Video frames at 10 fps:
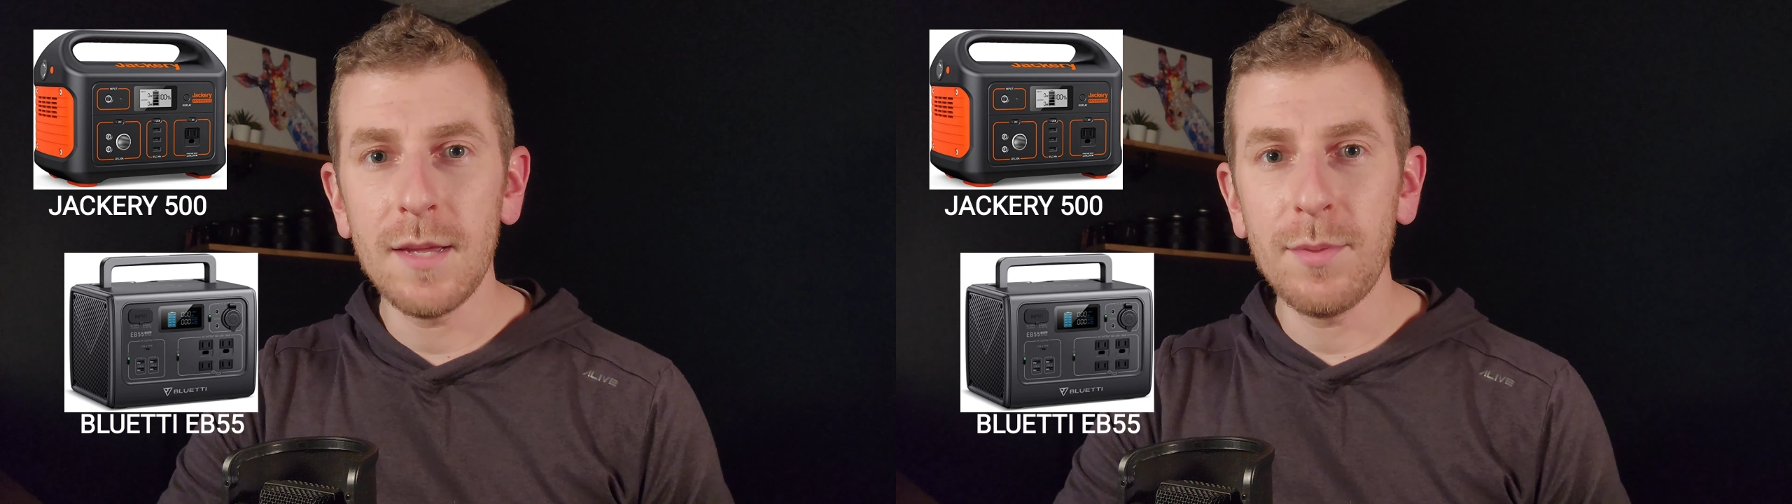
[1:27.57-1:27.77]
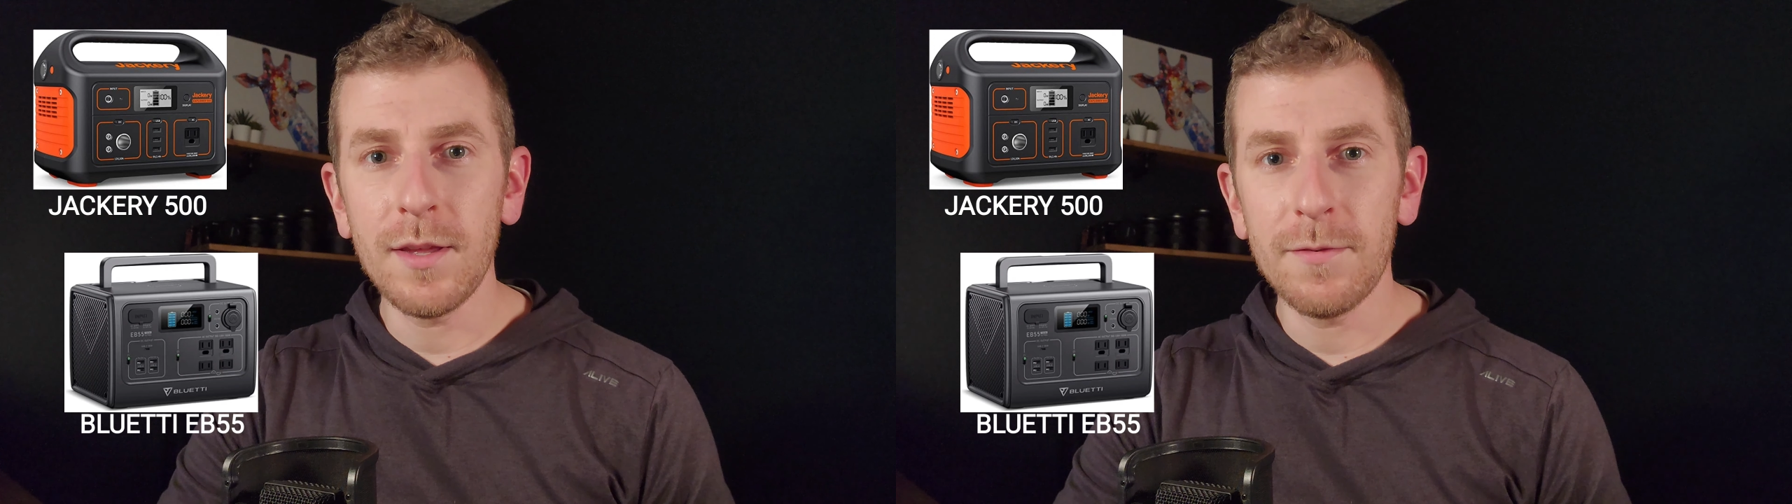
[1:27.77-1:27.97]

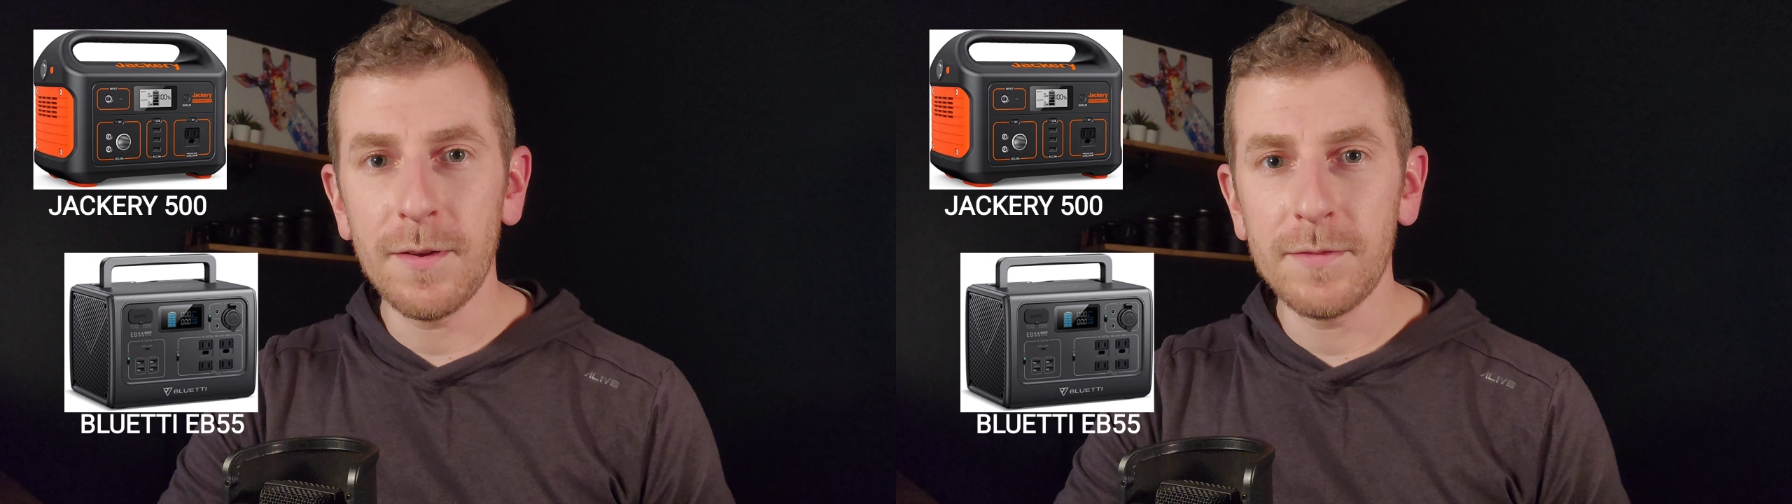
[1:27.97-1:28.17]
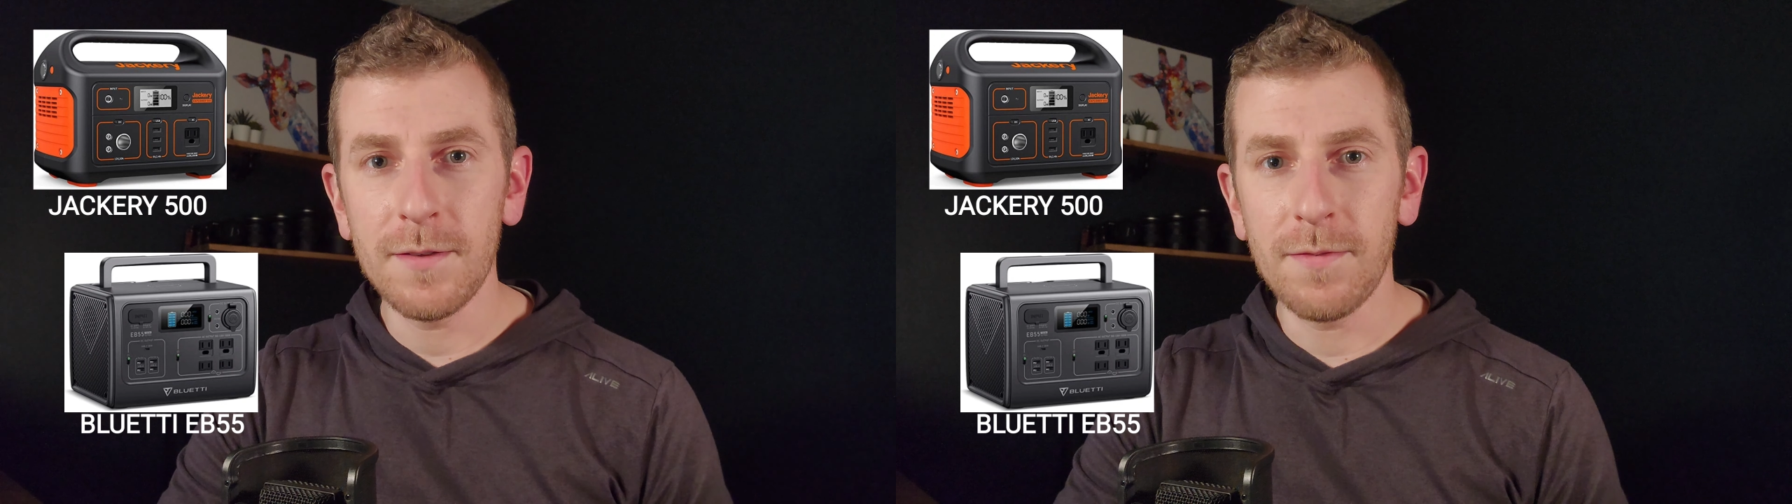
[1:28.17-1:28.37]

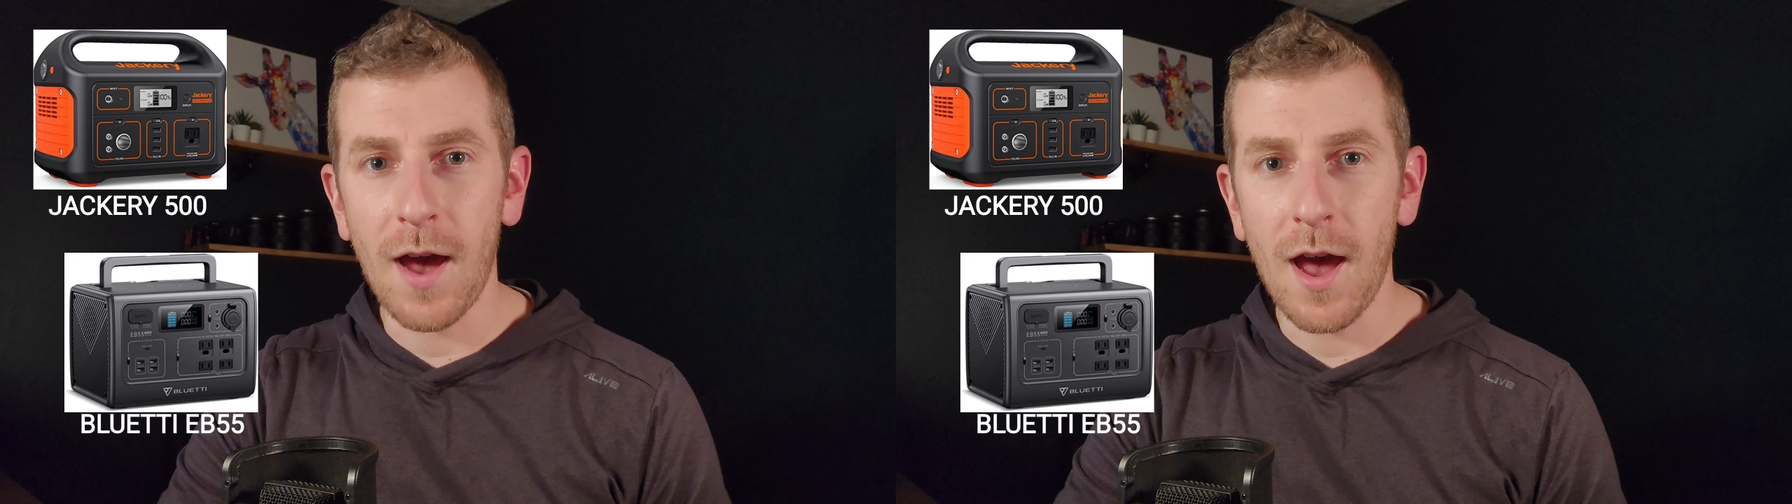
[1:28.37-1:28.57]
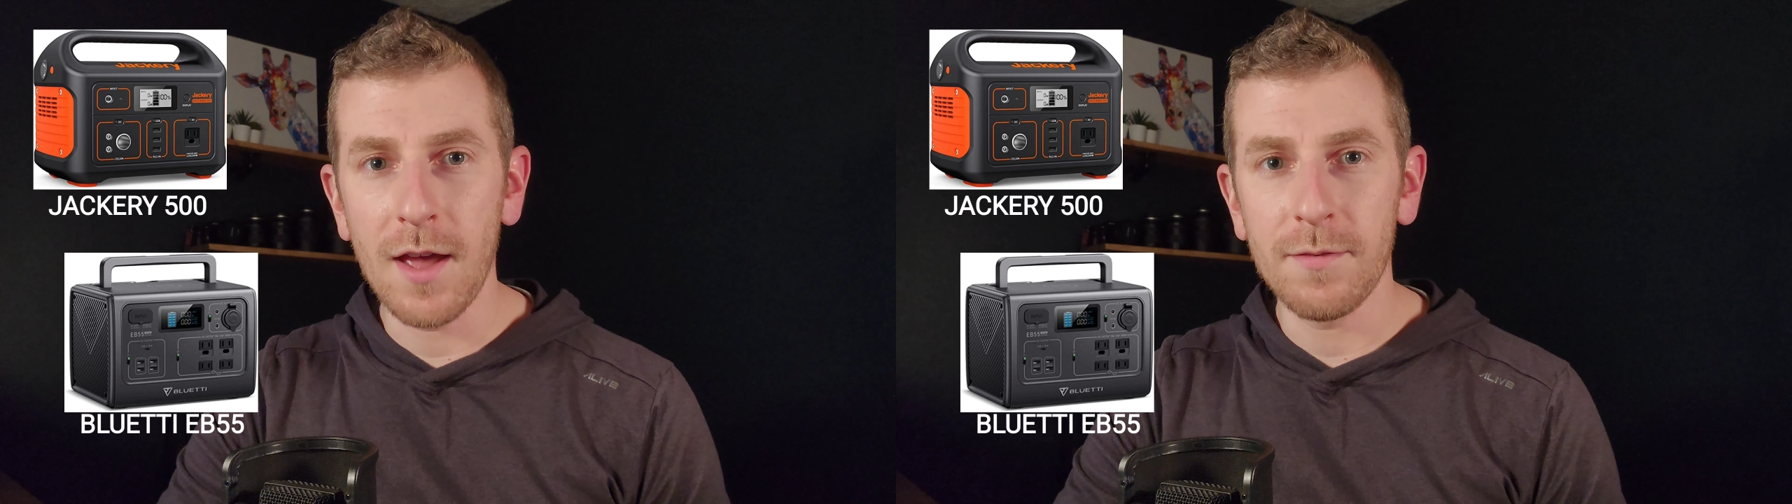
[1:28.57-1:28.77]

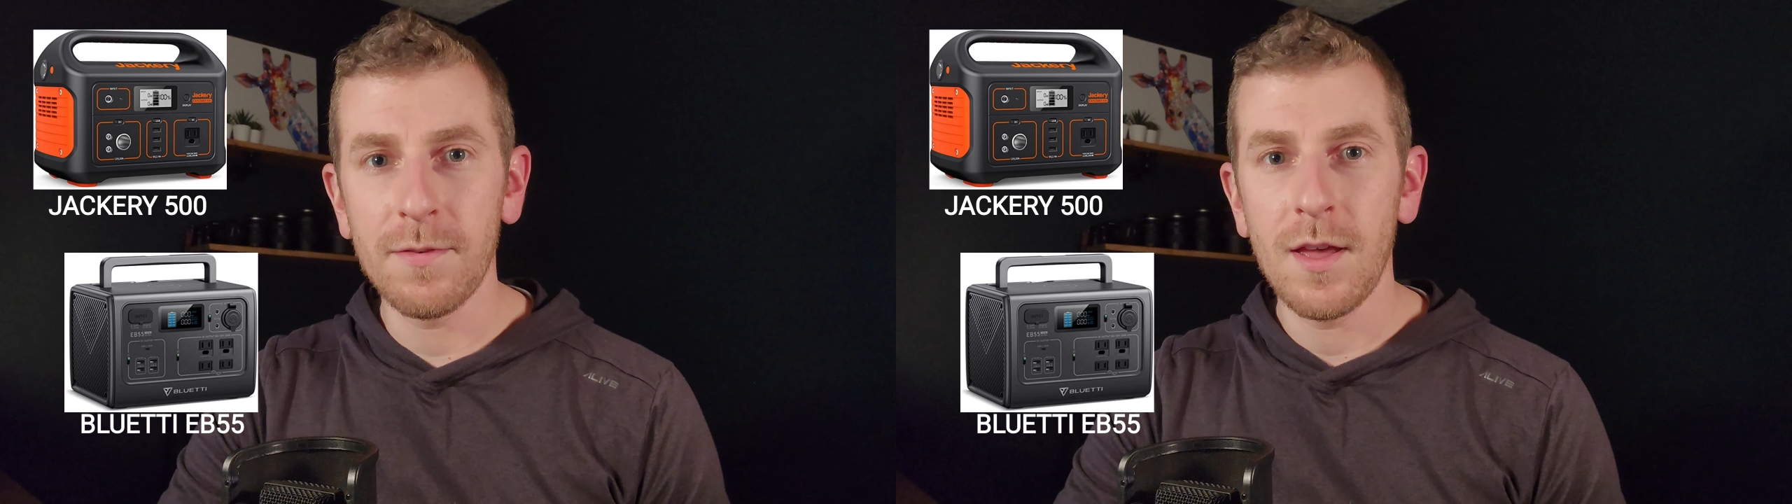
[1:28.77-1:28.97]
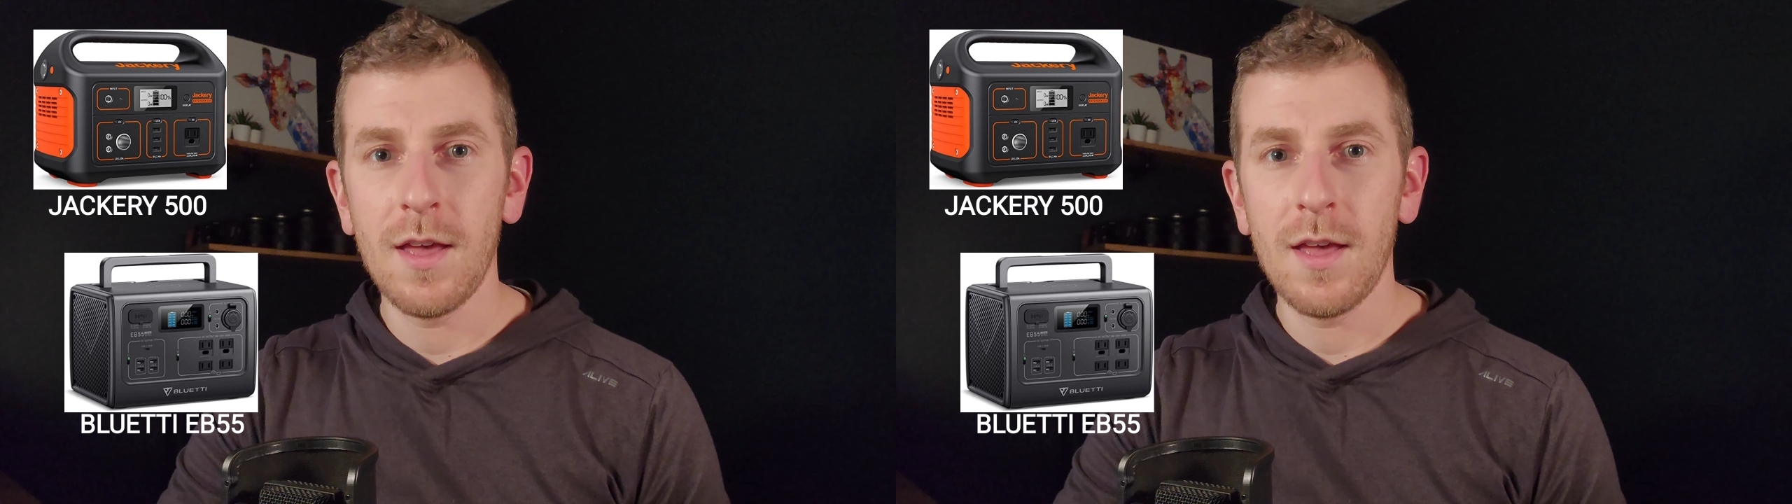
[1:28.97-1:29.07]
EB55,